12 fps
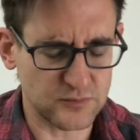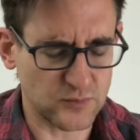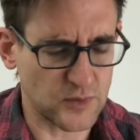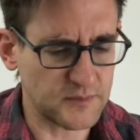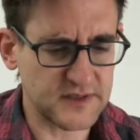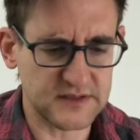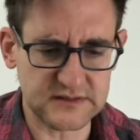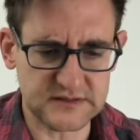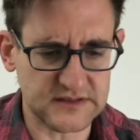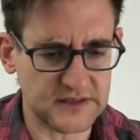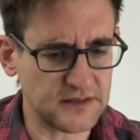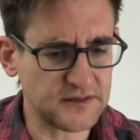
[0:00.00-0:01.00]
woman's
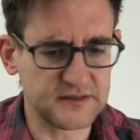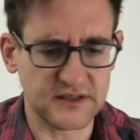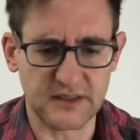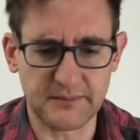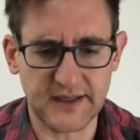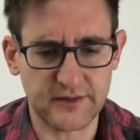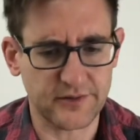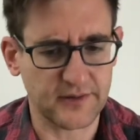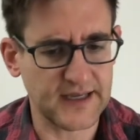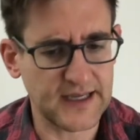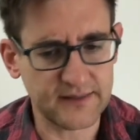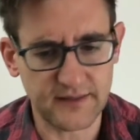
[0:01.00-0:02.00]
guilt and about her
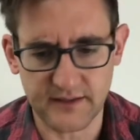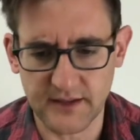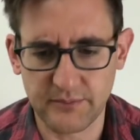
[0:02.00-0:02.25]
Catholic